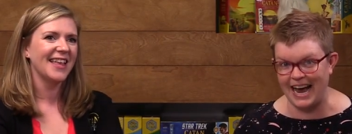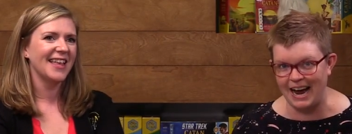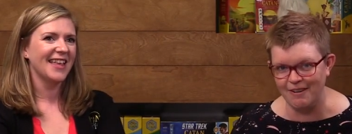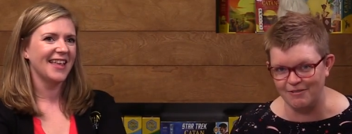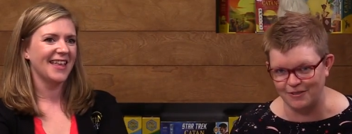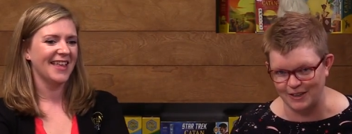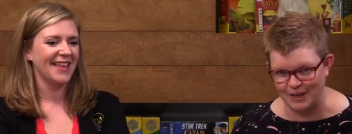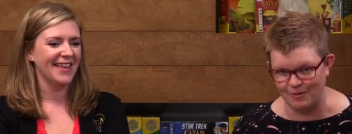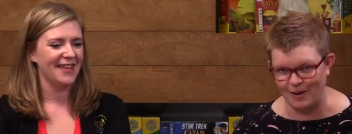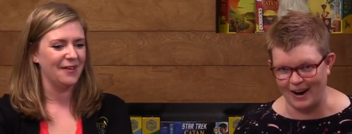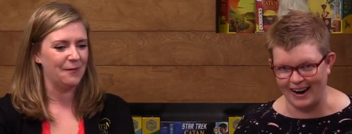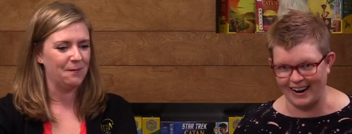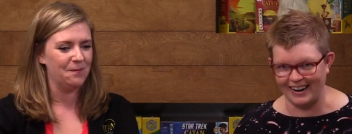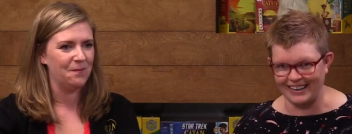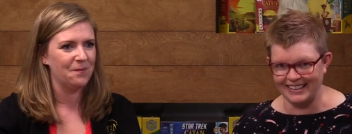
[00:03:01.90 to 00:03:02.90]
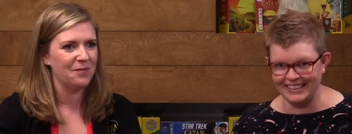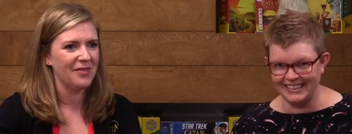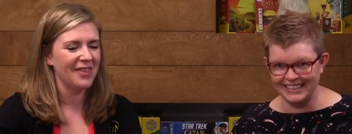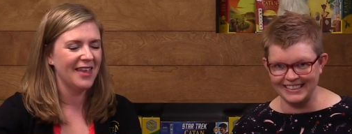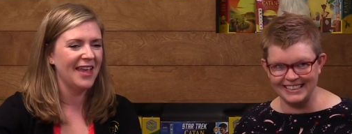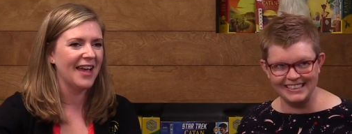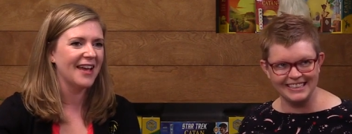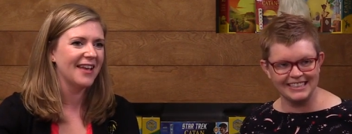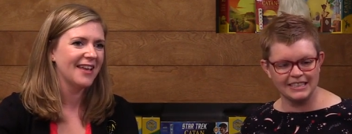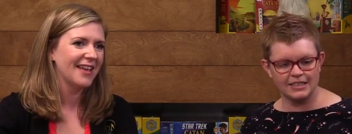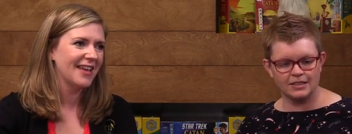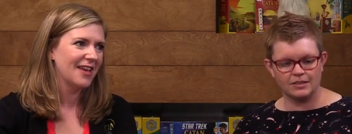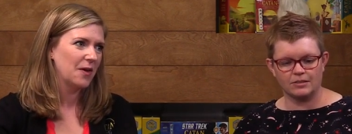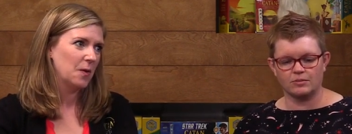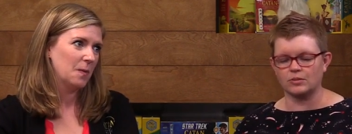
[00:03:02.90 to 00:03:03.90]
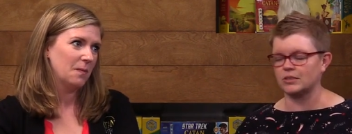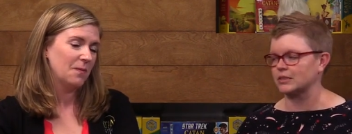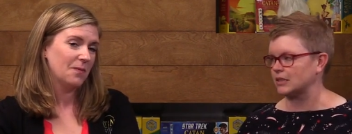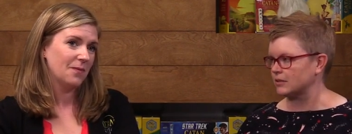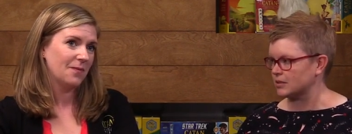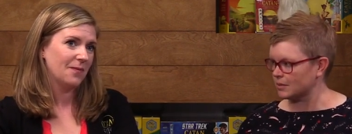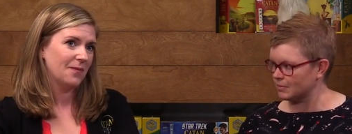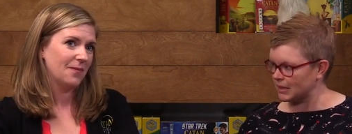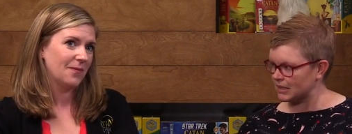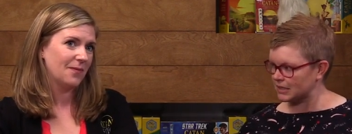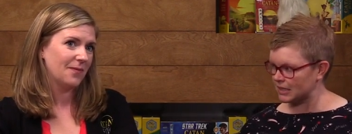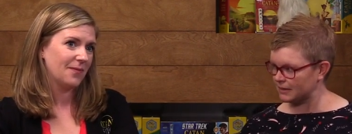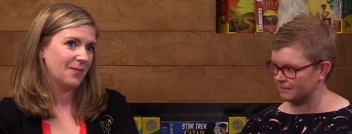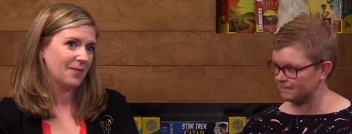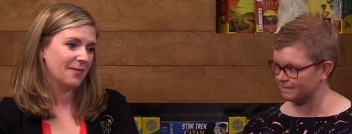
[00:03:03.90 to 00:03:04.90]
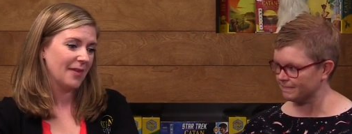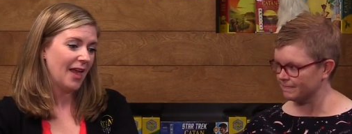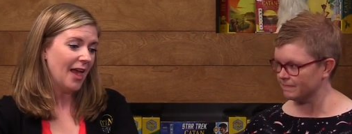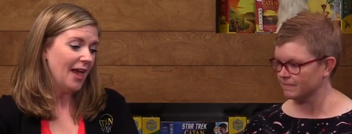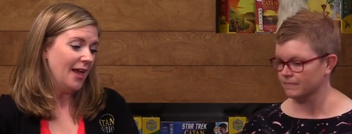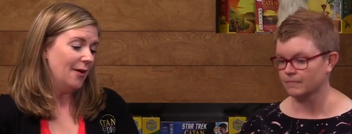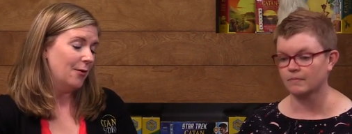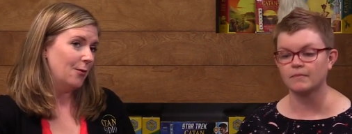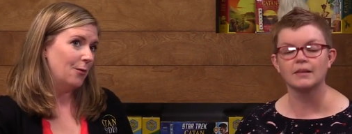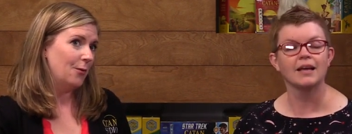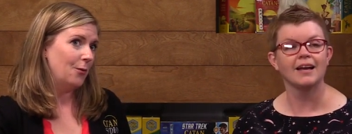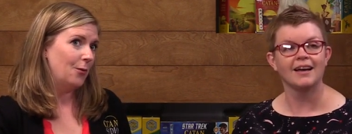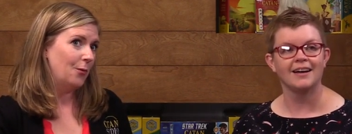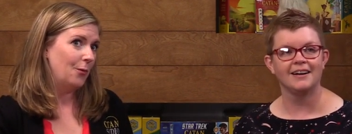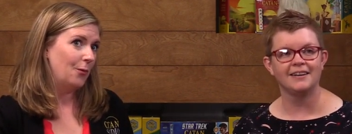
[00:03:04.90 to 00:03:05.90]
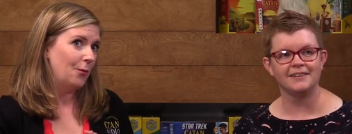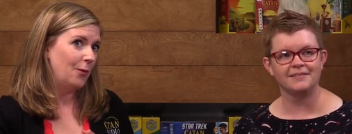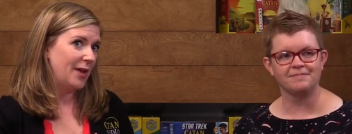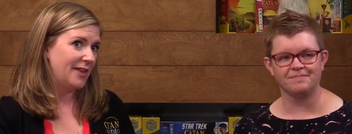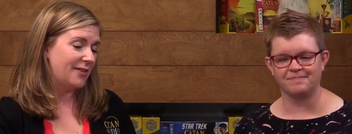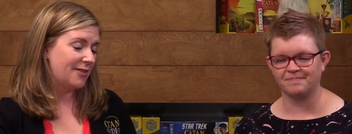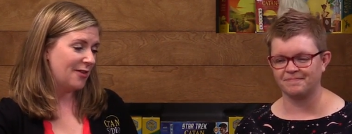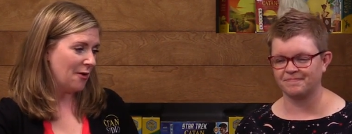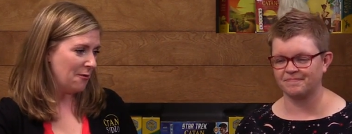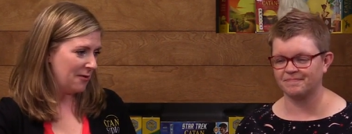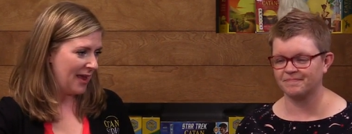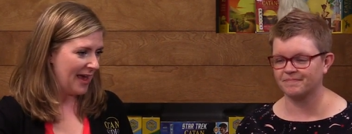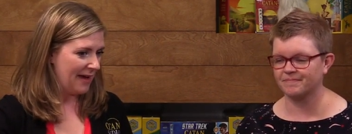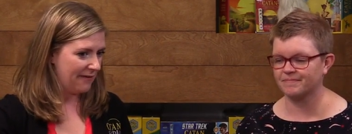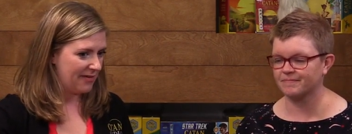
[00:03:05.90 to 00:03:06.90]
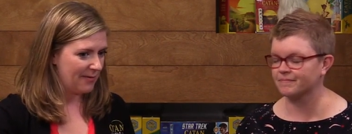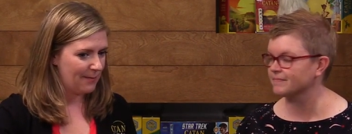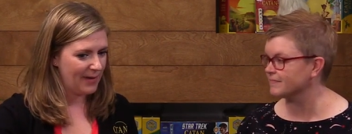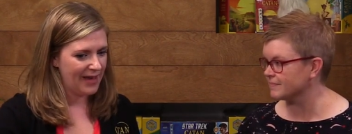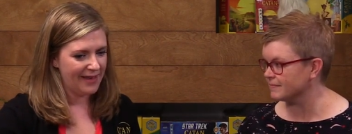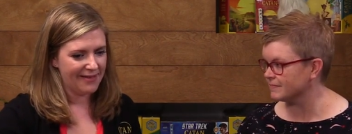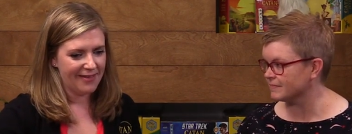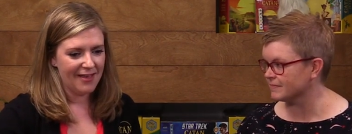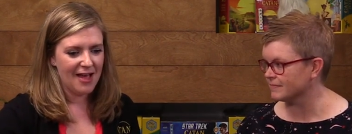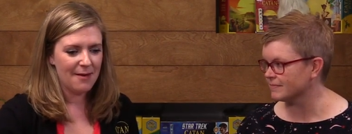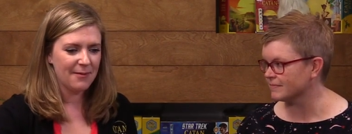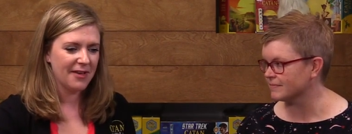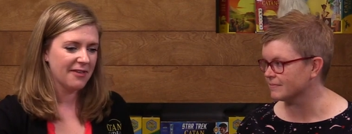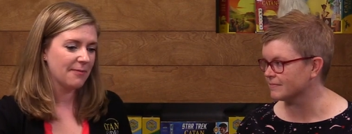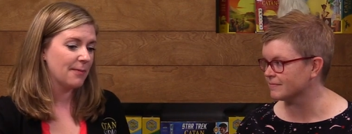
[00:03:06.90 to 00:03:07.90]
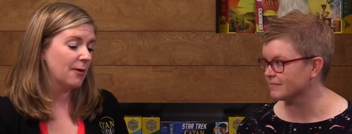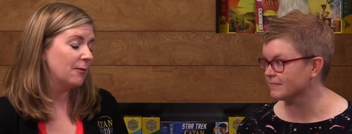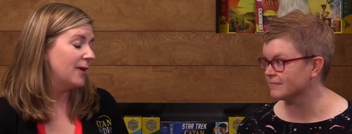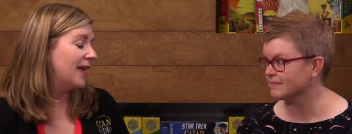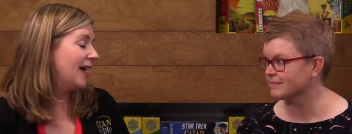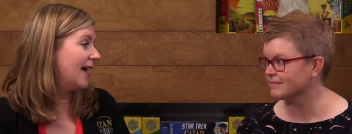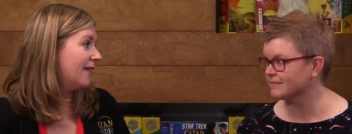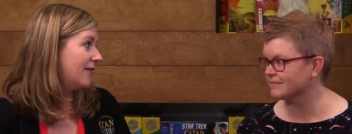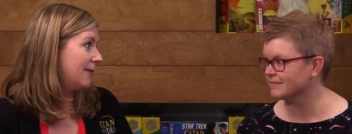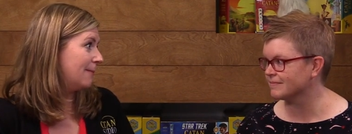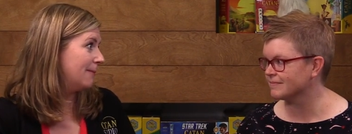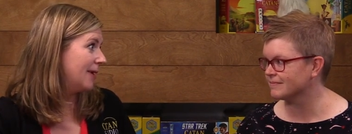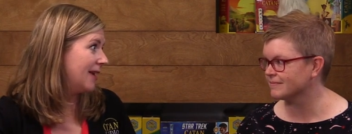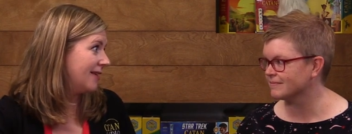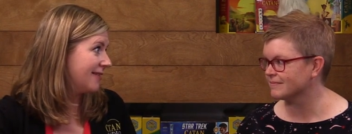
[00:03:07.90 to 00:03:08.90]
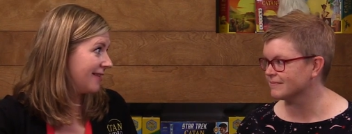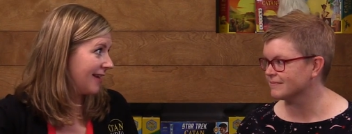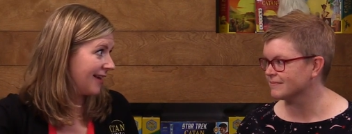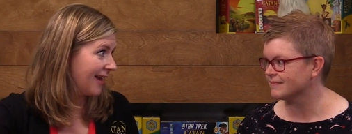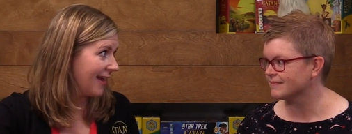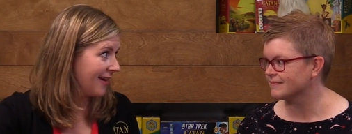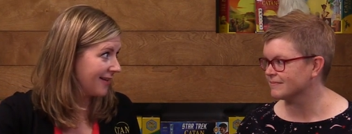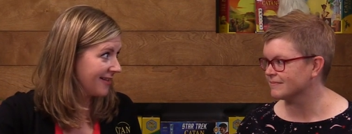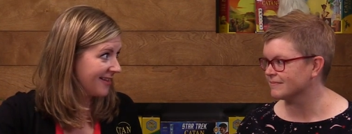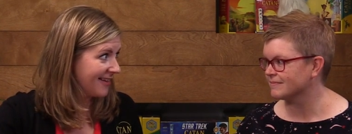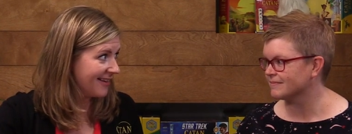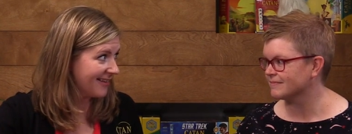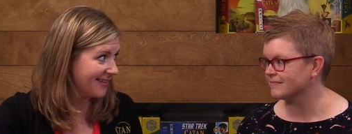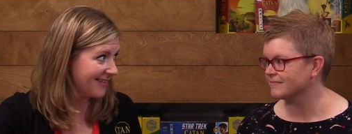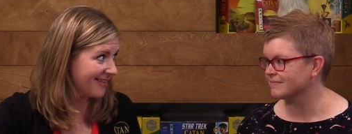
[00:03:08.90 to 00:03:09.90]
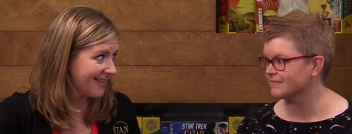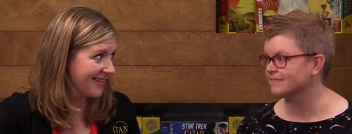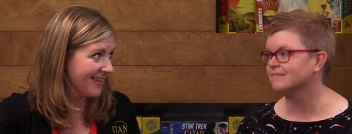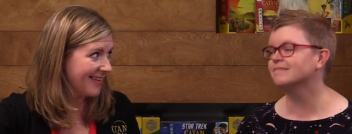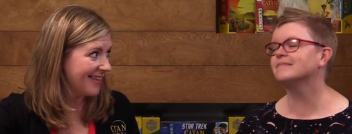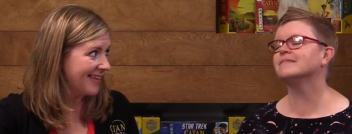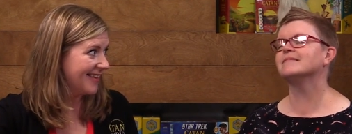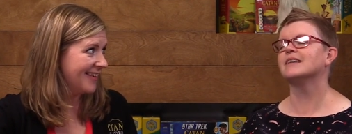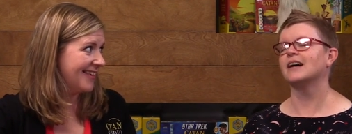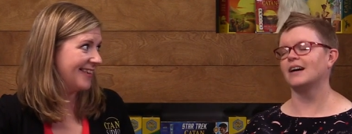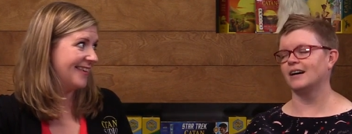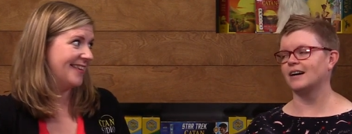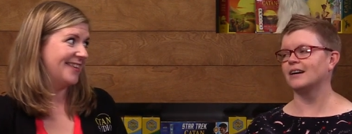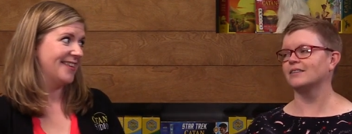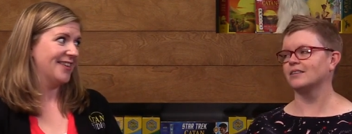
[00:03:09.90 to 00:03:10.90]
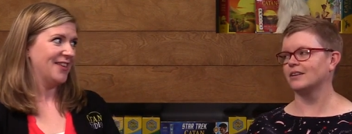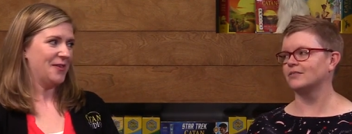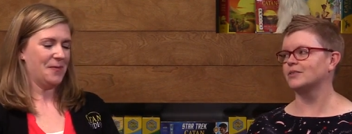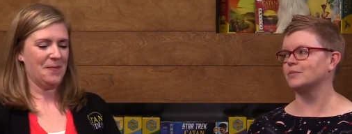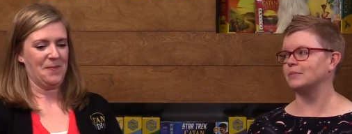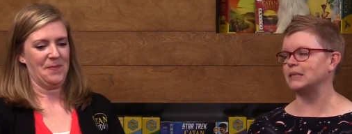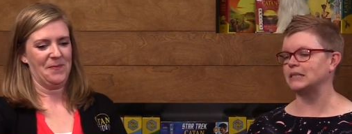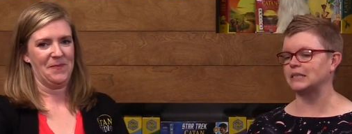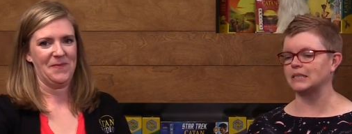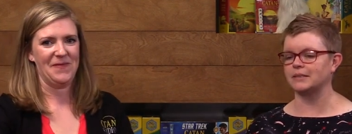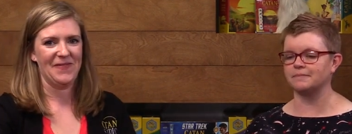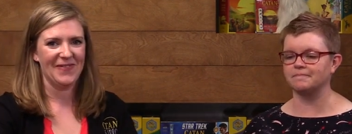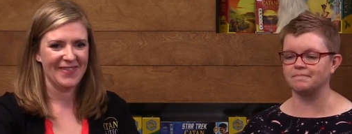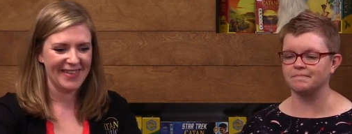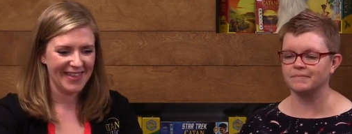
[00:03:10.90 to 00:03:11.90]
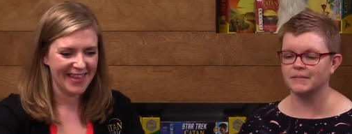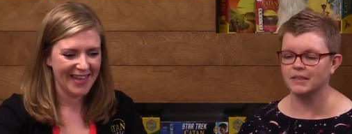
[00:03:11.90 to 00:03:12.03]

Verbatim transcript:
Speaker 1: everywhere, which sounds amazing.
Speaker 2: We don't have space llamas, but we have amazing aliens.
Speaker 1: I'd love to meet them.